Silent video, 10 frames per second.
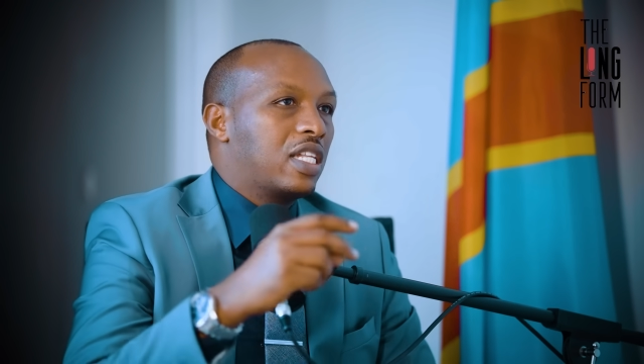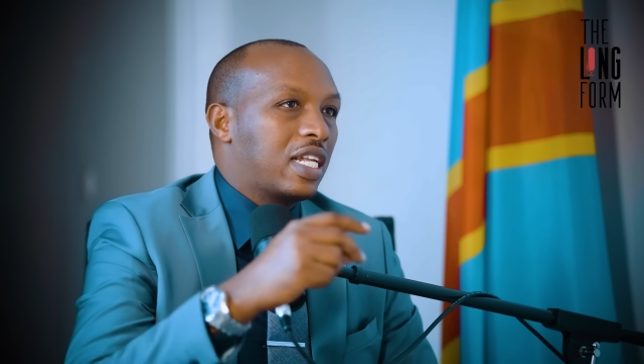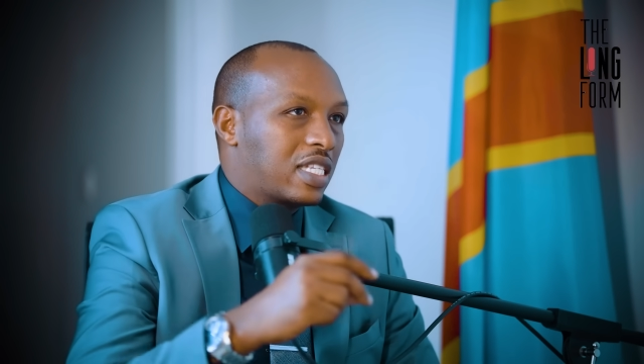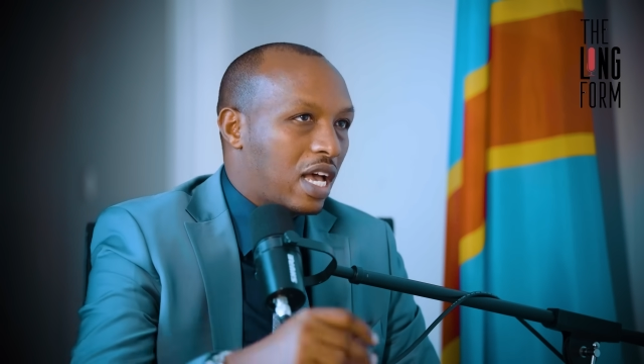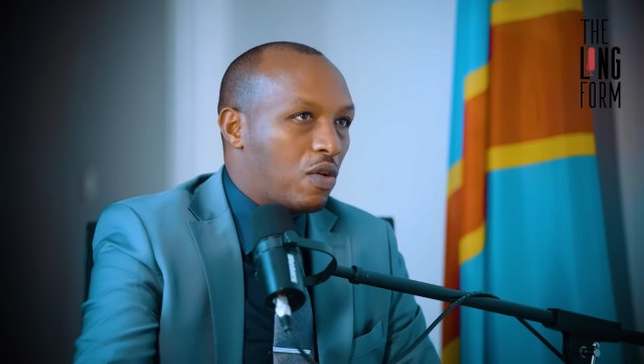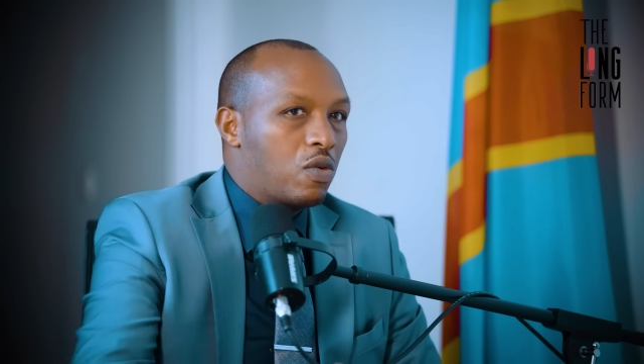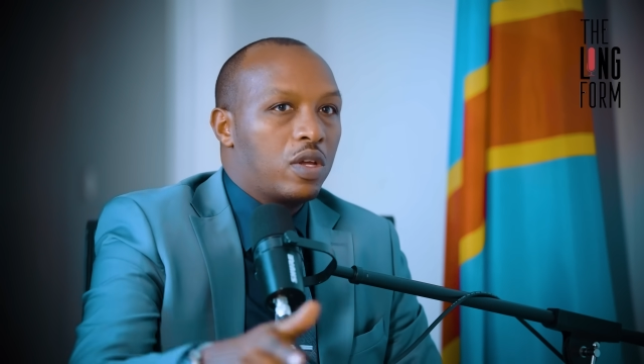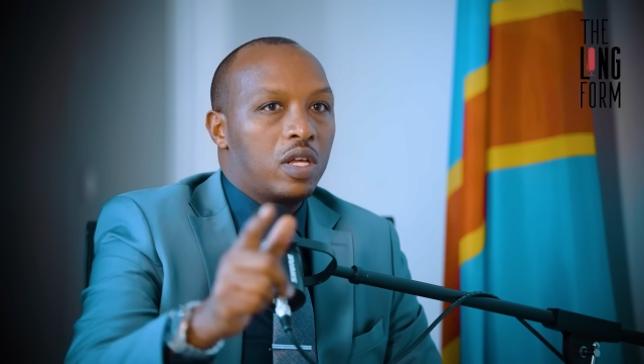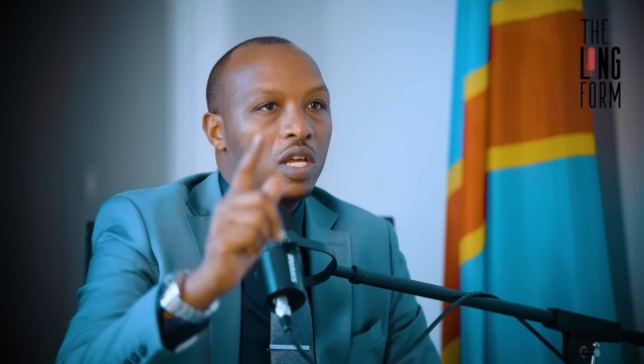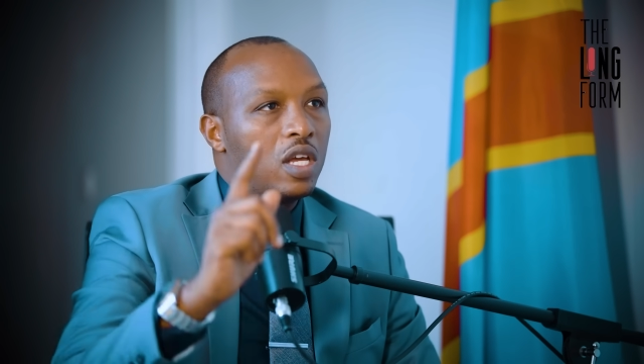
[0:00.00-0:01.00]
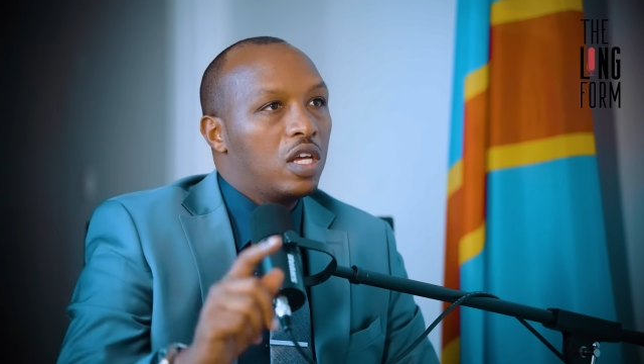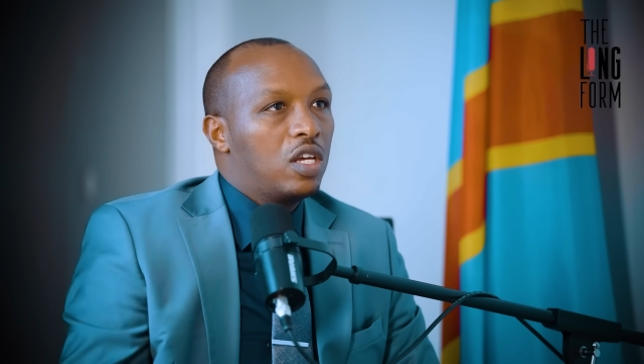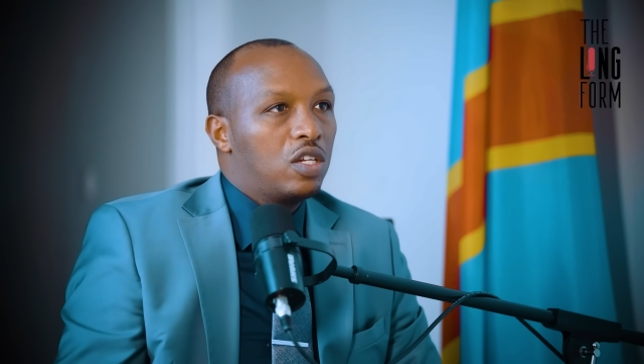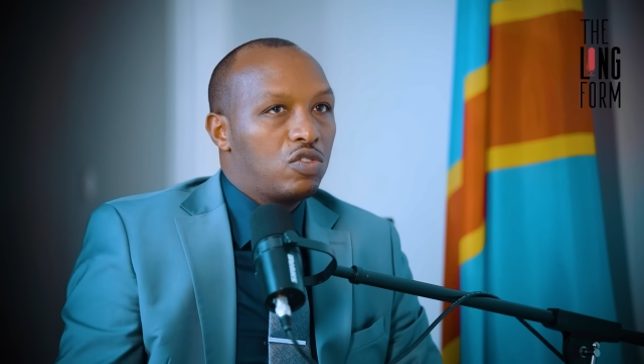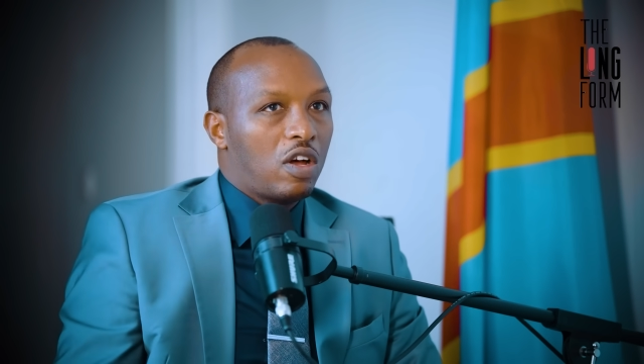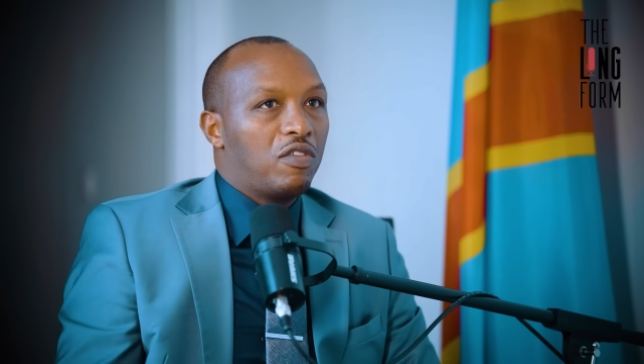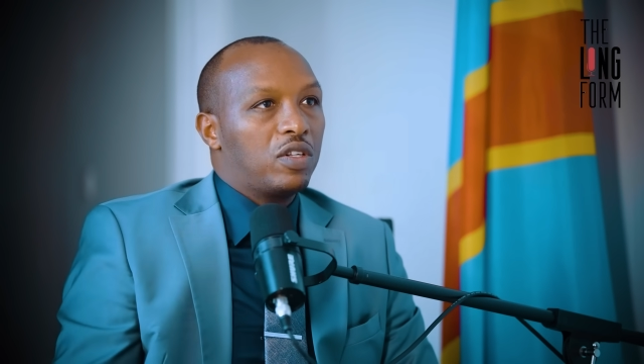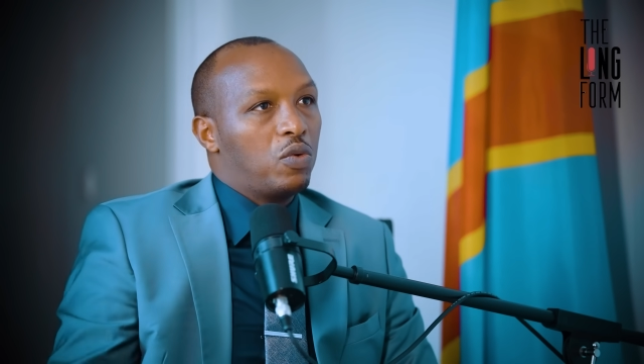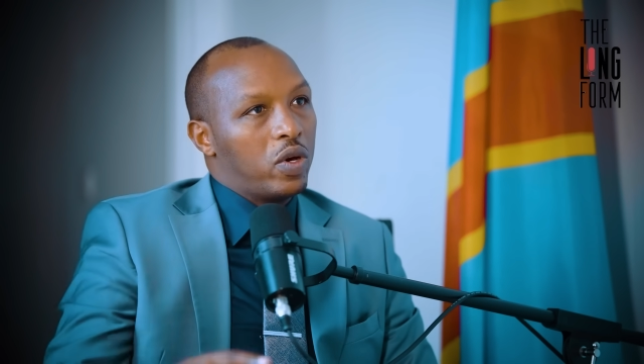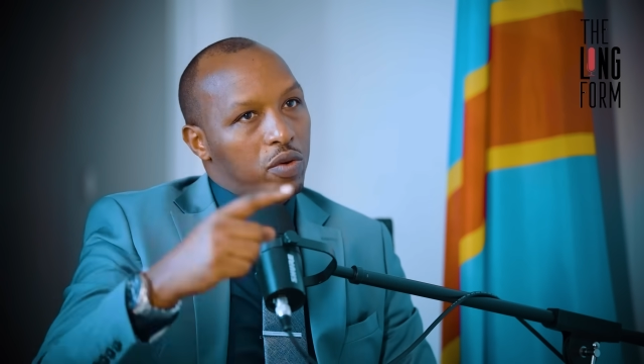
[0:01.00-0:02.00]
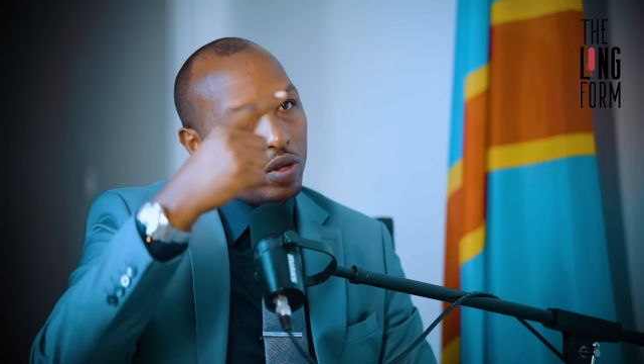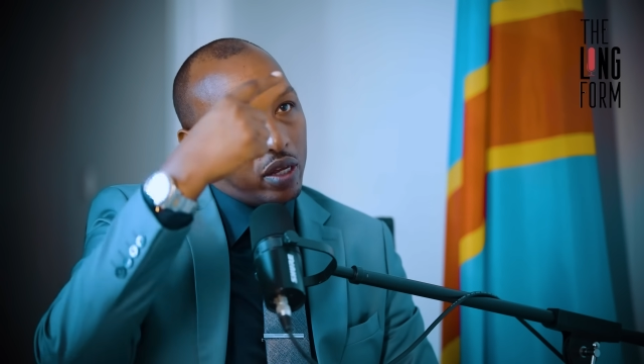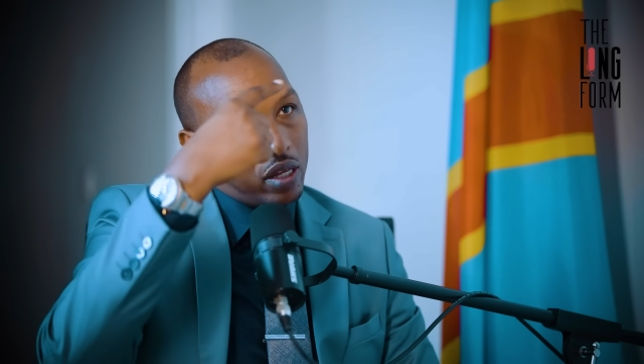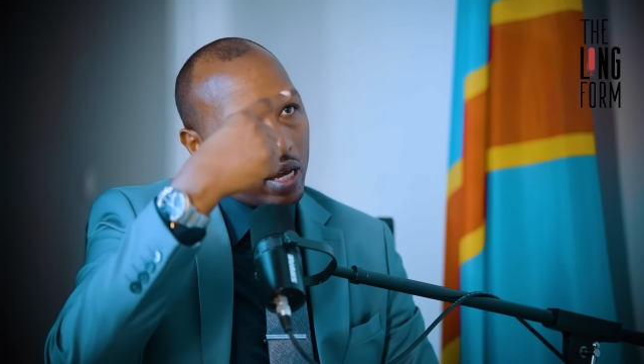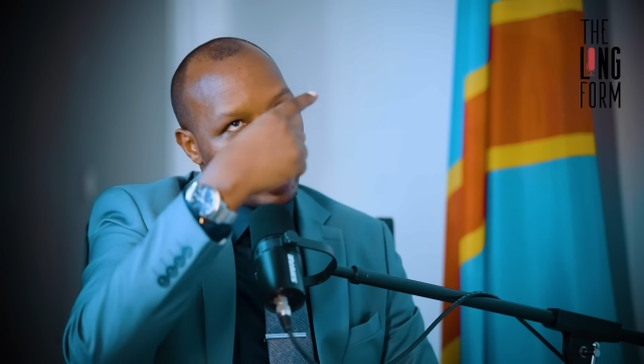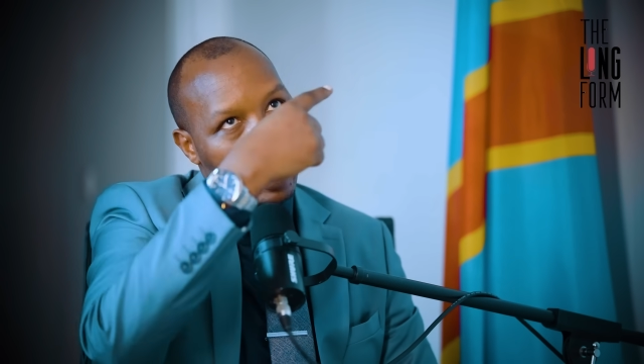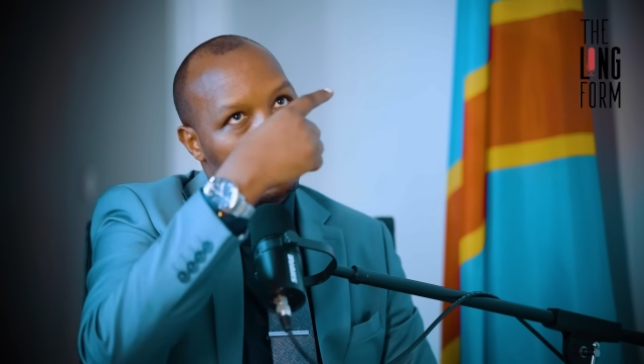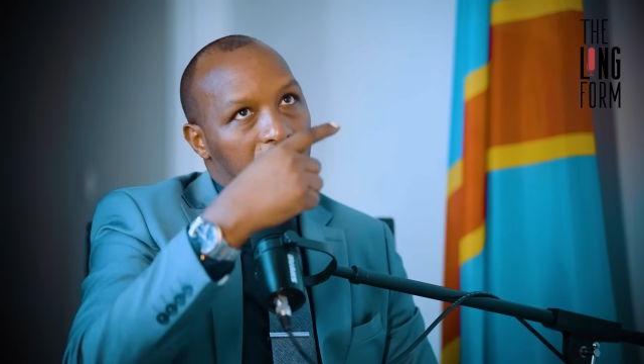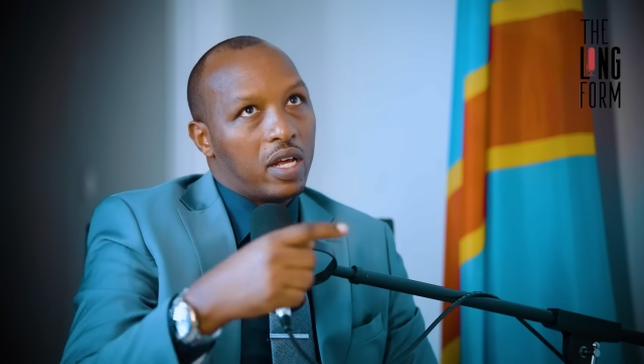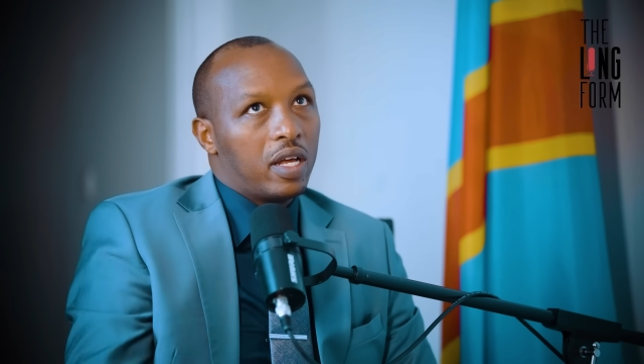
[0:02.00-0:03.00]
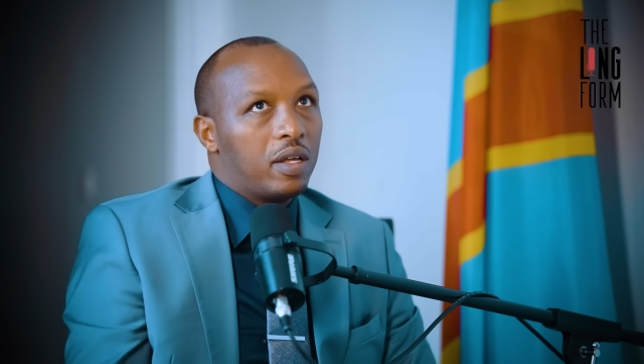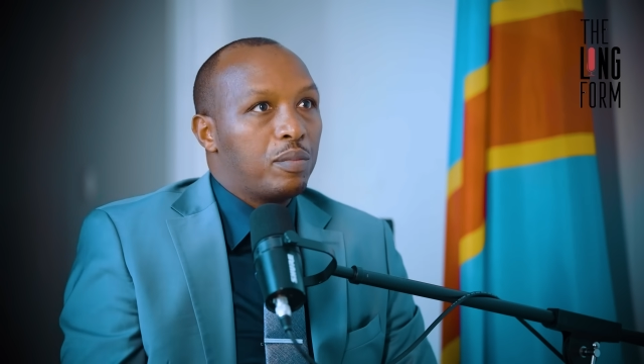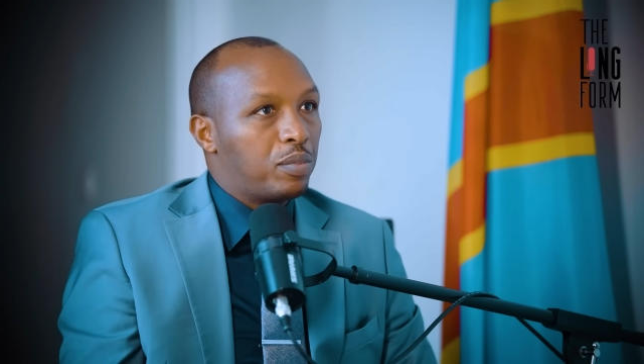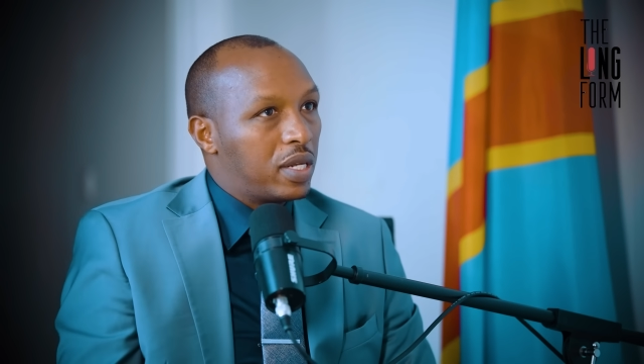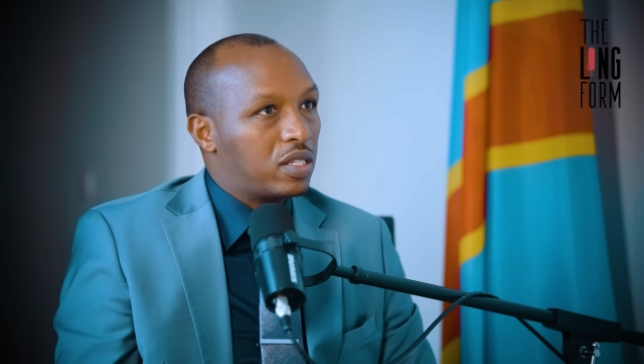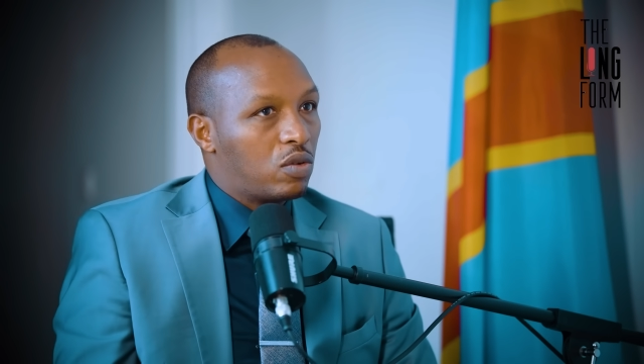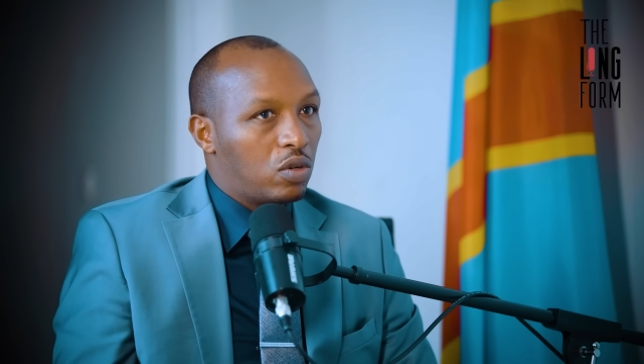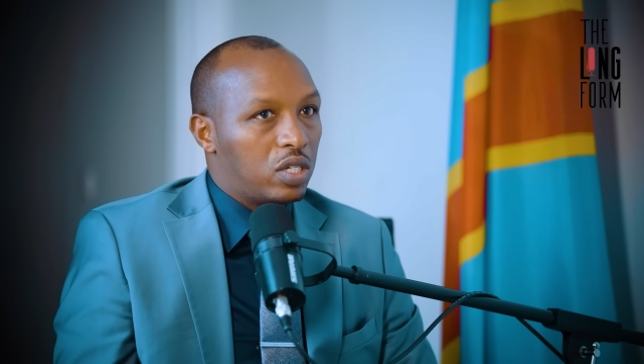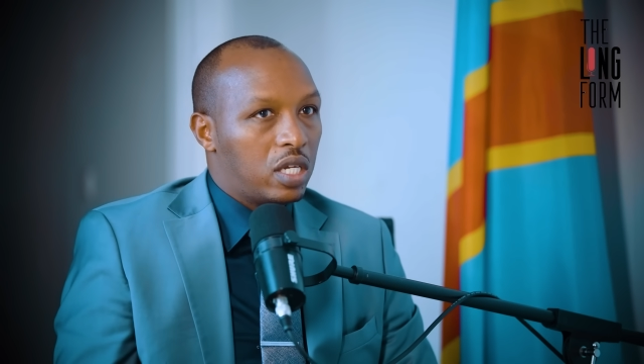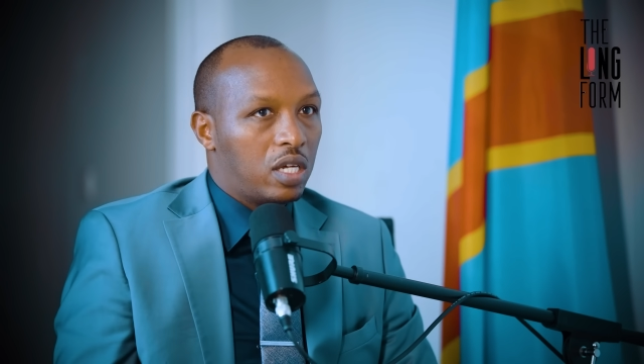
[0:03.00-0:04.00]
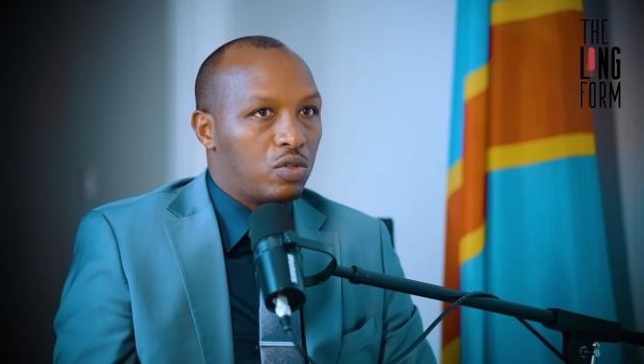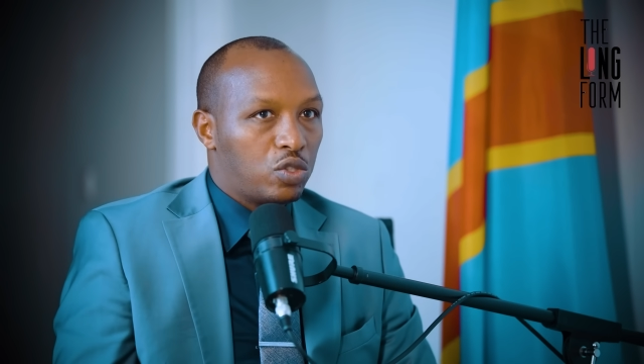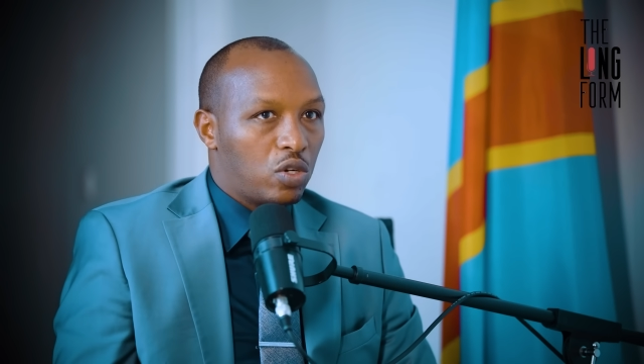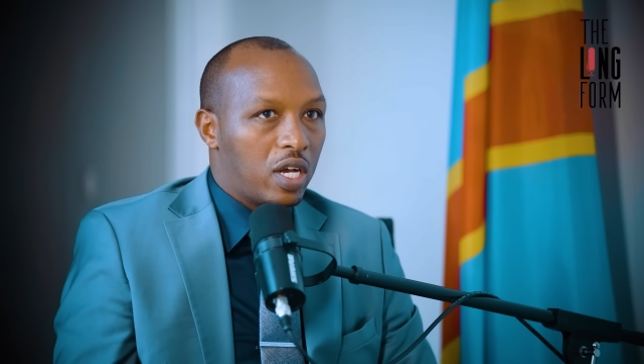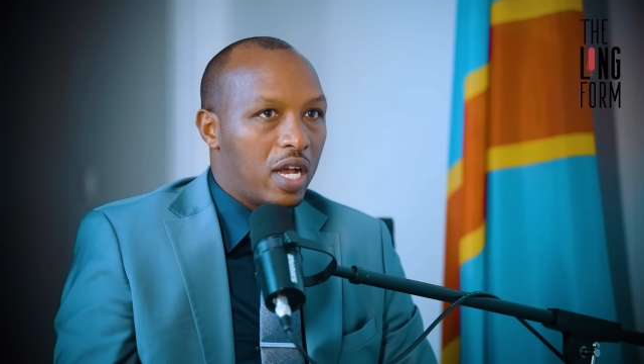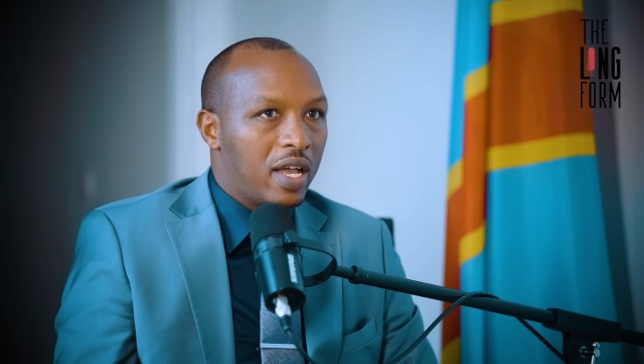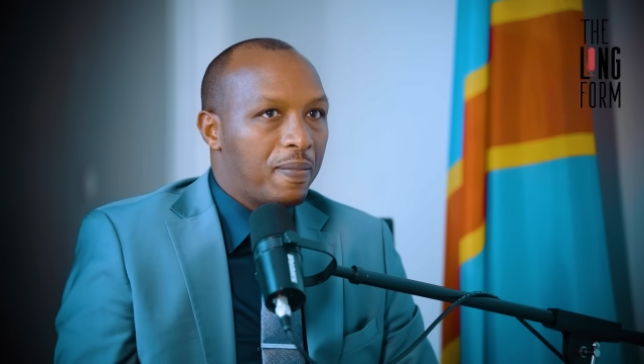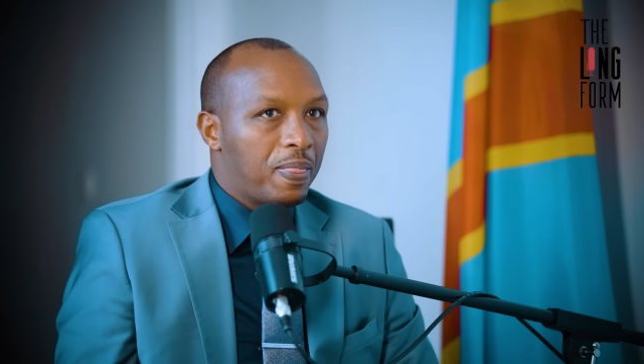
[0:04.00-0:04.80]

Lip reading: That's how we traveled. When we arrived at a place called Rushoga,